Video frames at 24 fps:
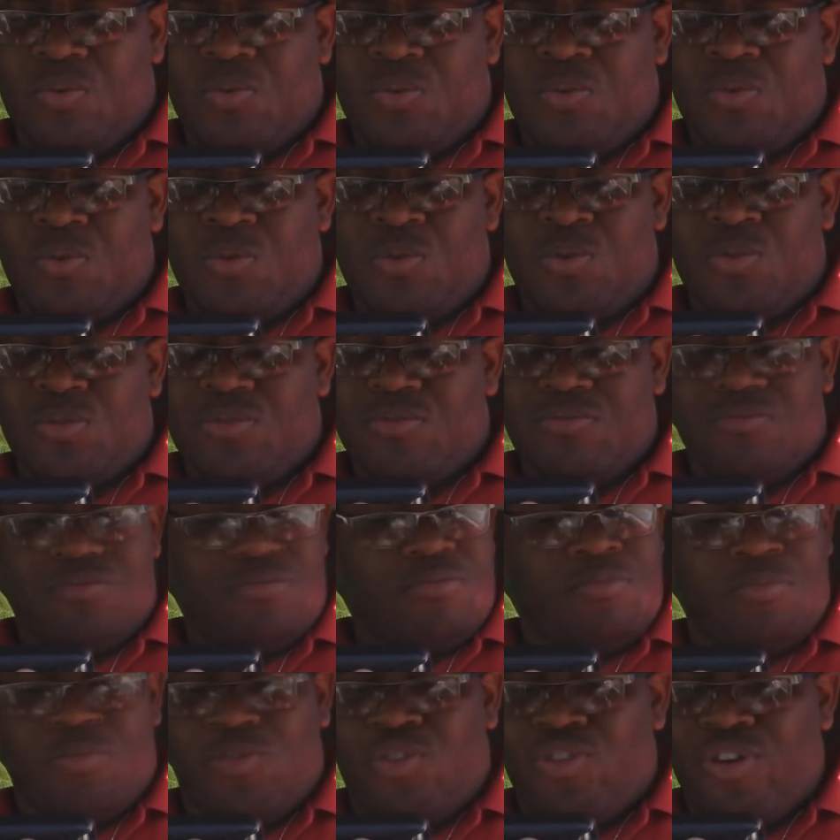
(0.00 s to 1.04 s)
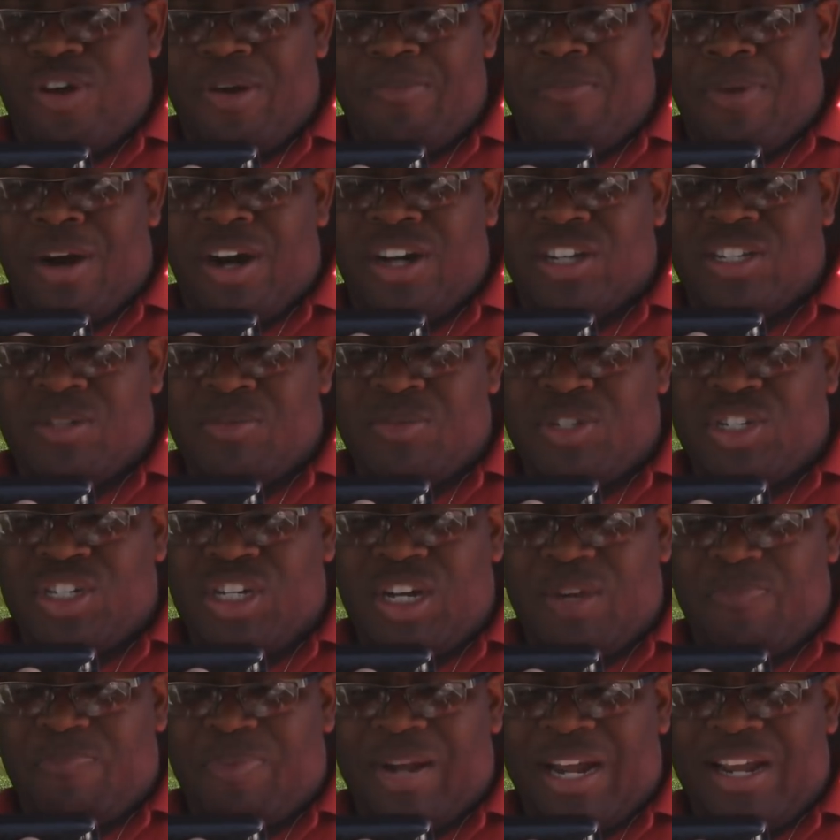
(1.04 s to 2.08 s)
Ooh, good
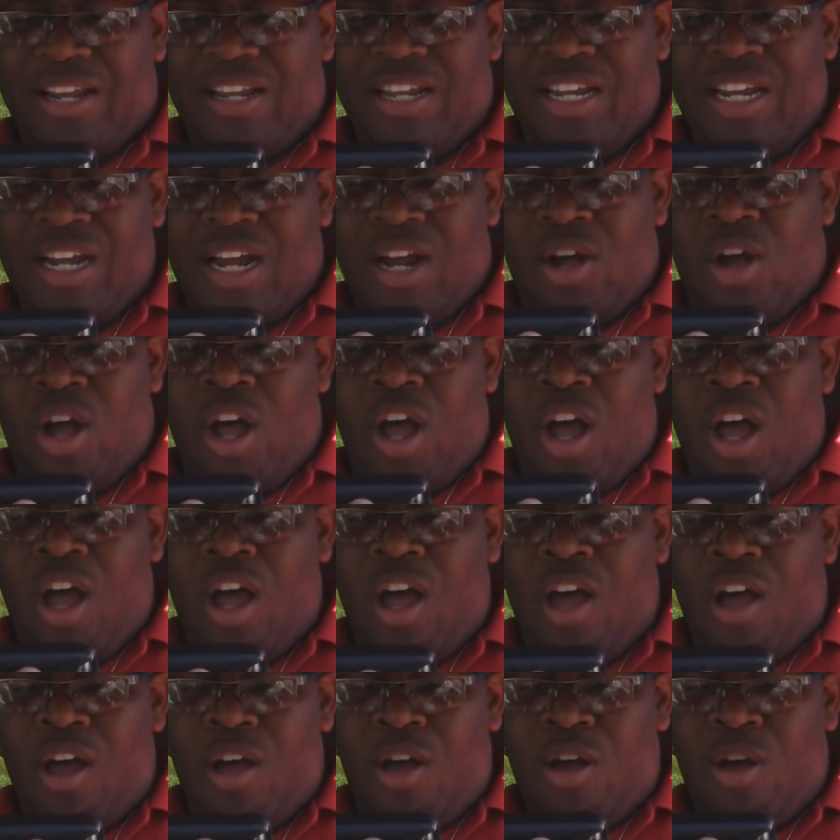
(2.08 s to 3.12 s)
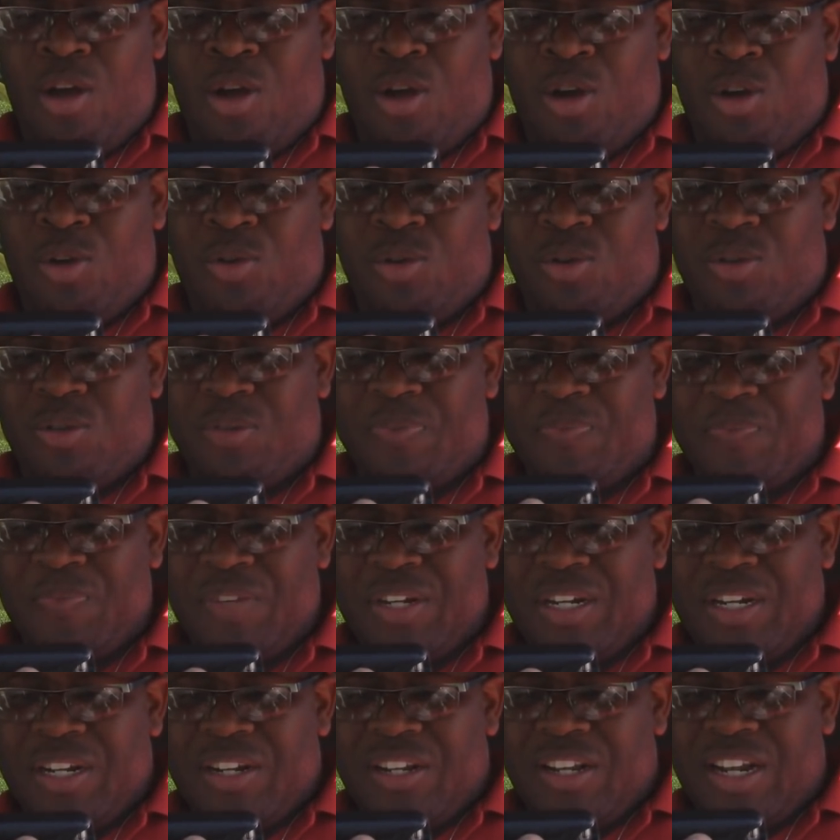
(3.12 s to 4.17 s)
marksmanship by Leon. Oh,
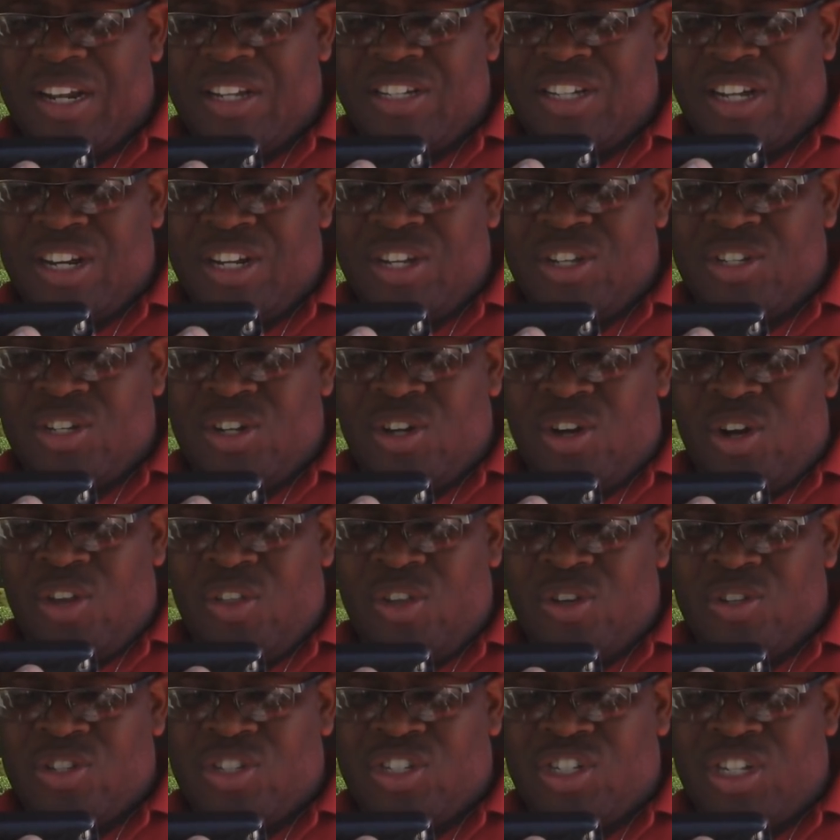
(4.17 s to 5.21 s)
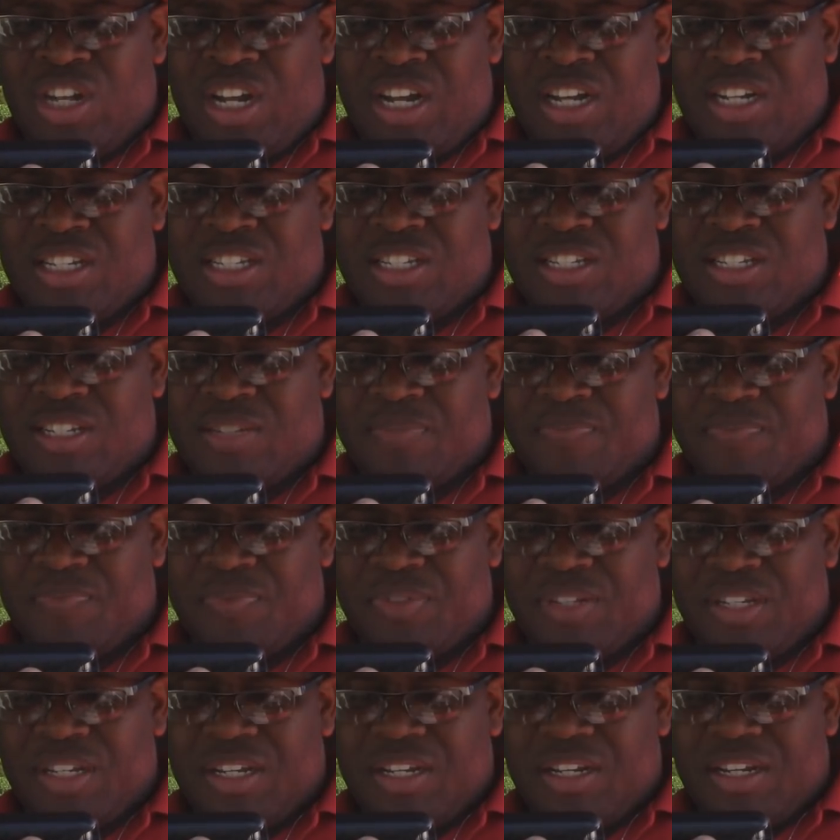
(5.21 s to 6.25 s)
he's gonna use all those junks
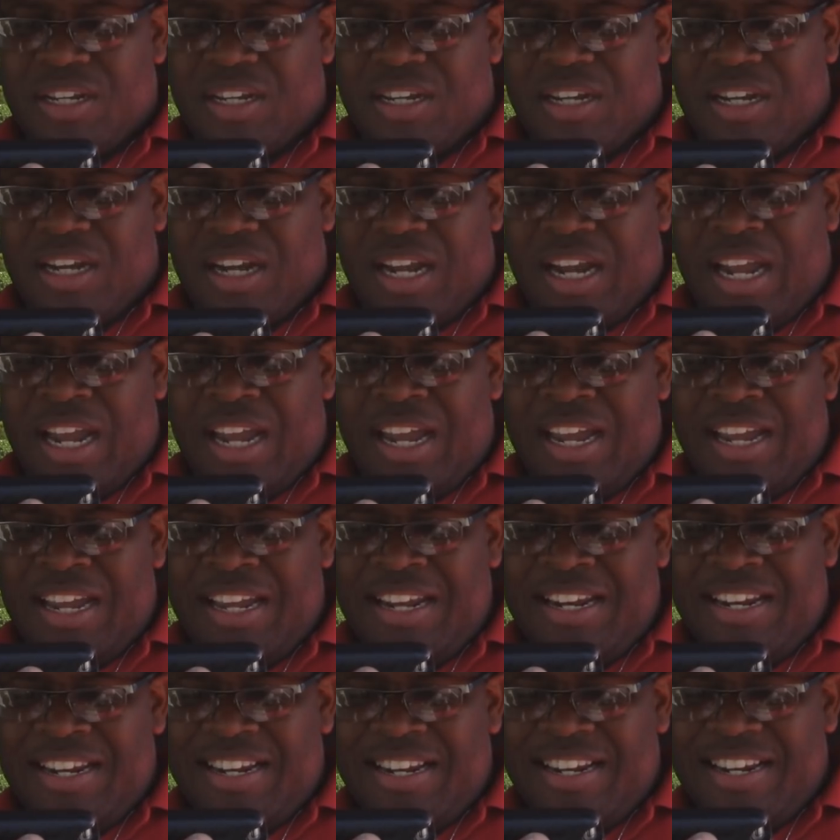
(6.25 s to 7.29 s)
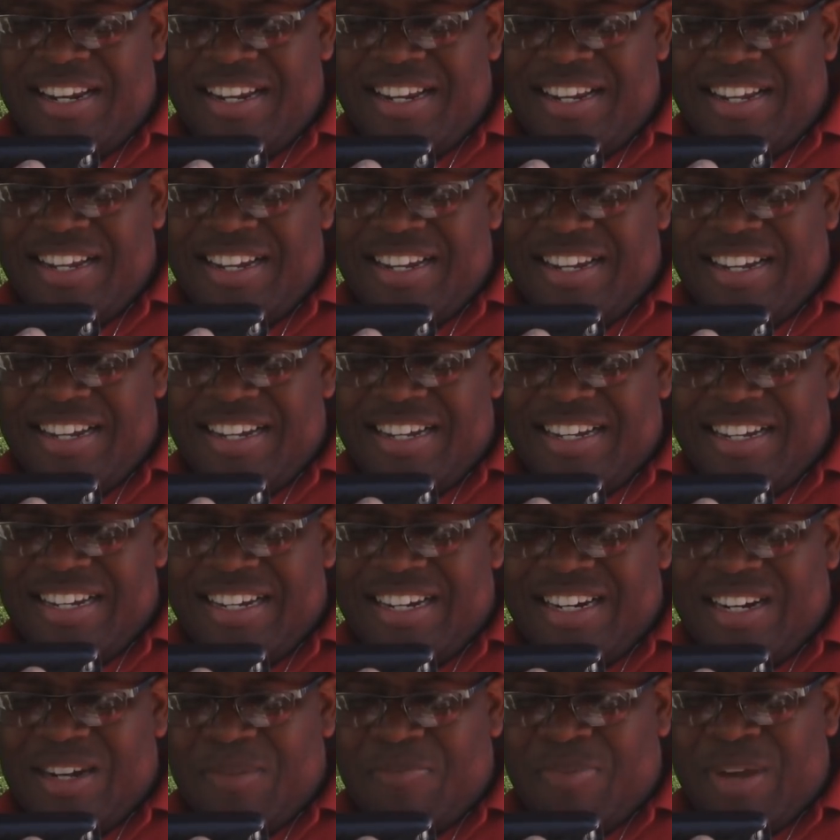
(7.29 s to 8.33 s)
and
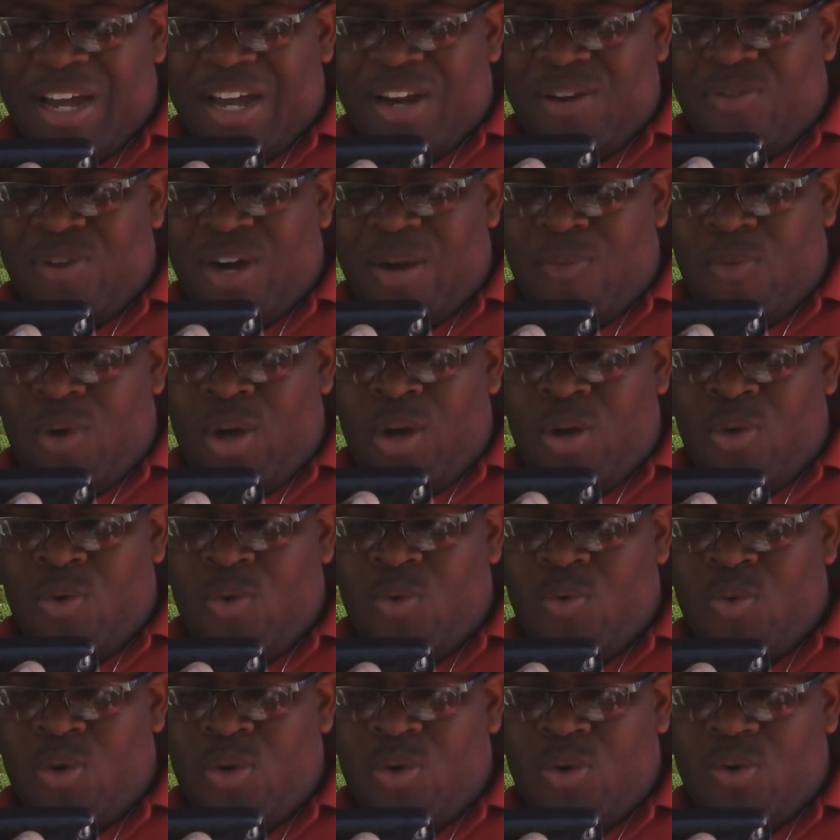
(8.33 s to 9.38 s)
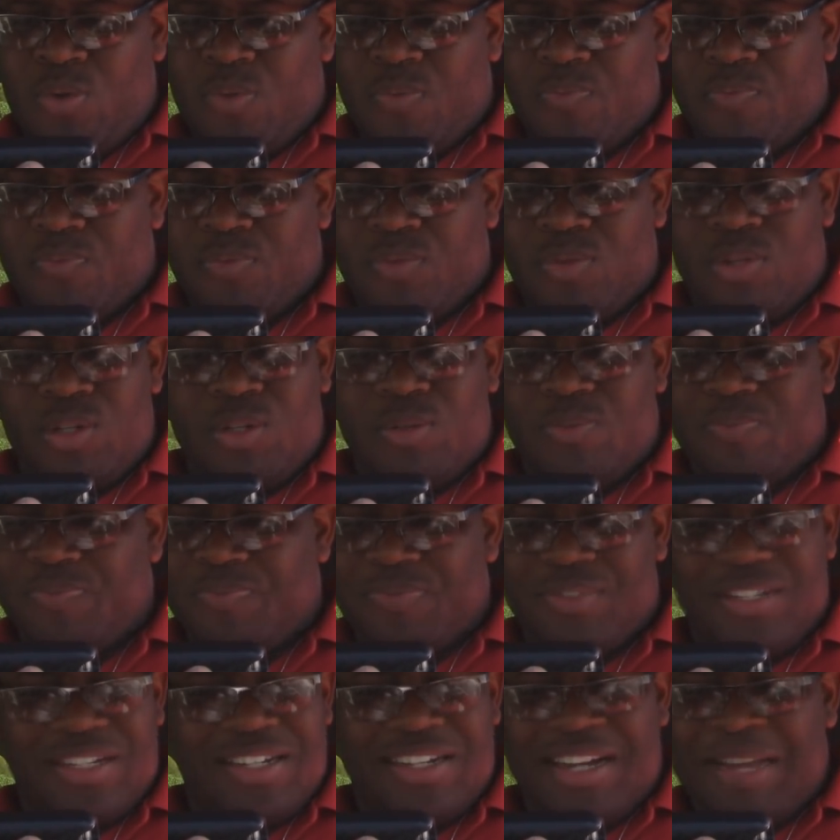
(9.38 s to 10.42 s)
batter up. Whoa, whoa, whoa!
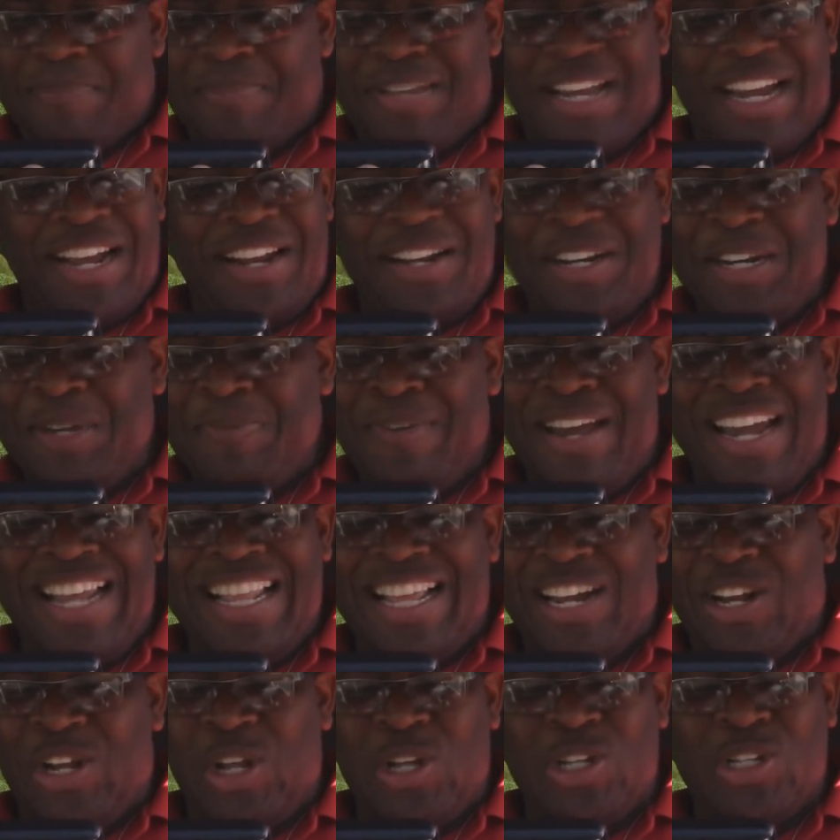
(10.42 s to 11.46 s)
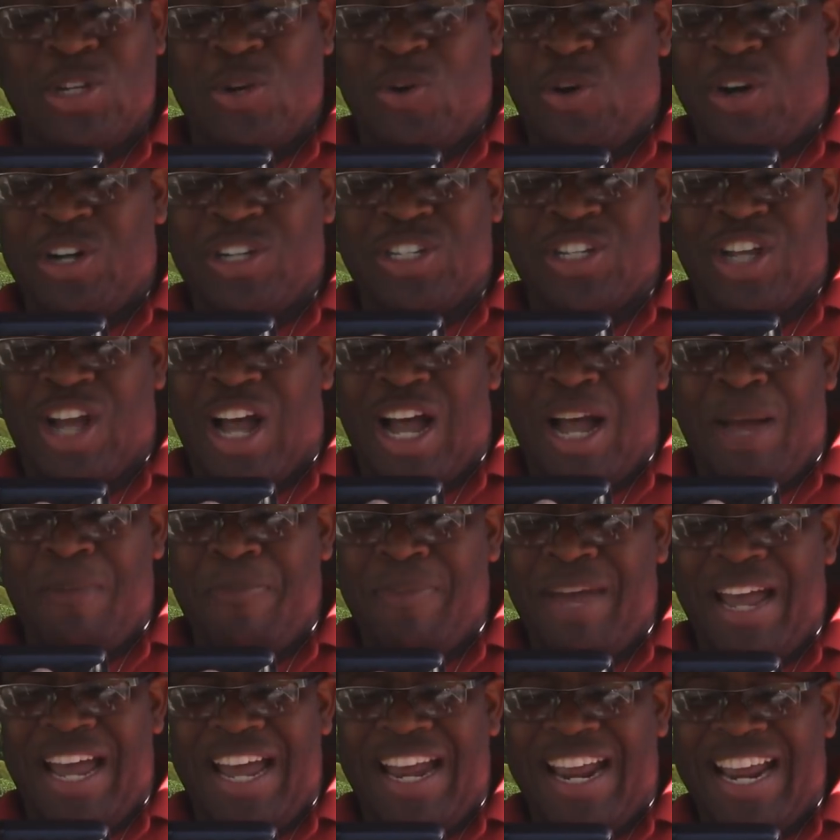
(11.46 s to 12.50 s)
I'm telling you, man, the close quarters
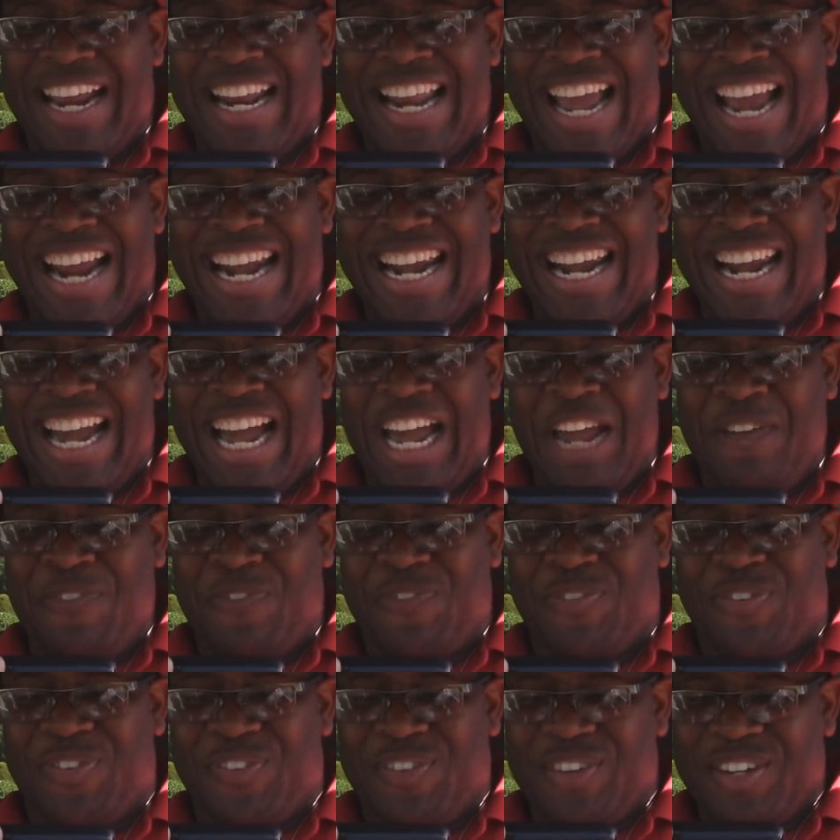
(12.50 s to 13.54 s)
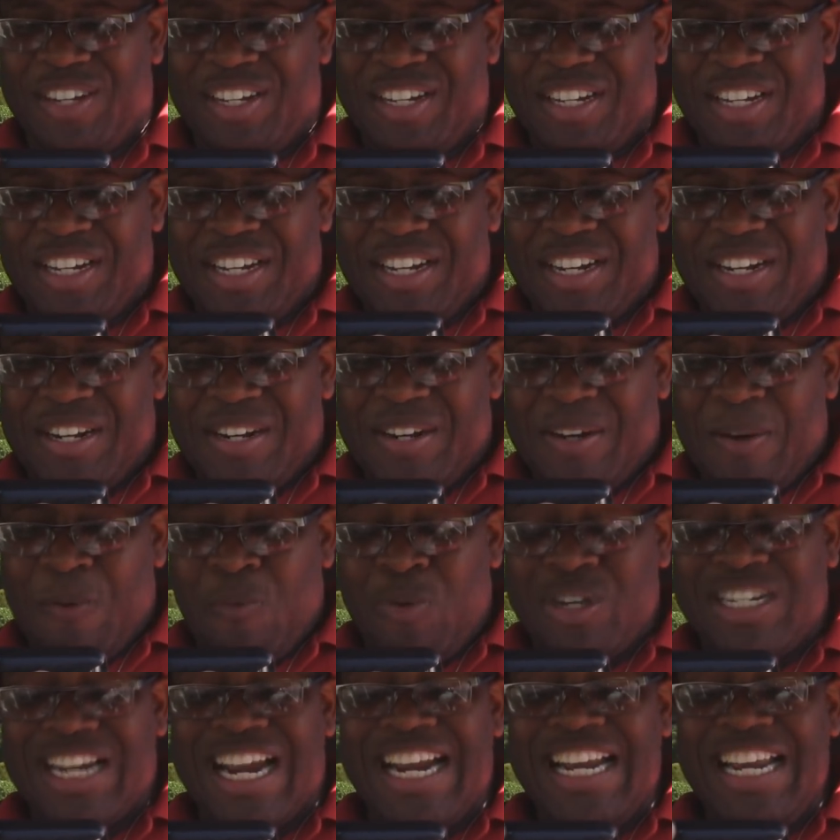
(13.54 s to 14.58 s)
combat and that knife,
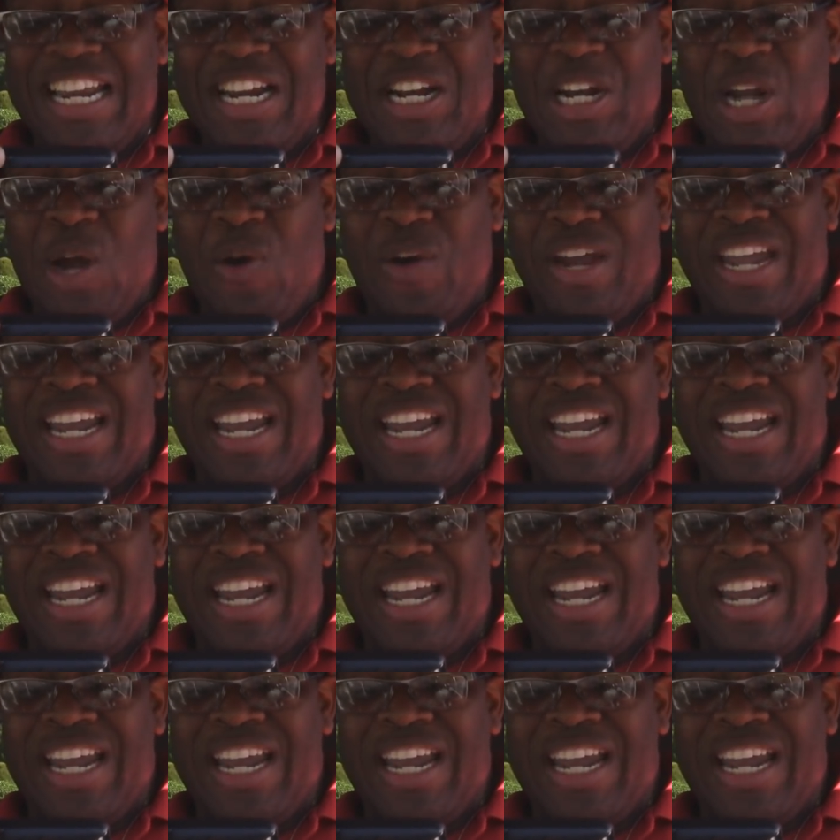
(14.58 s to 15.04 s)
which I didn't know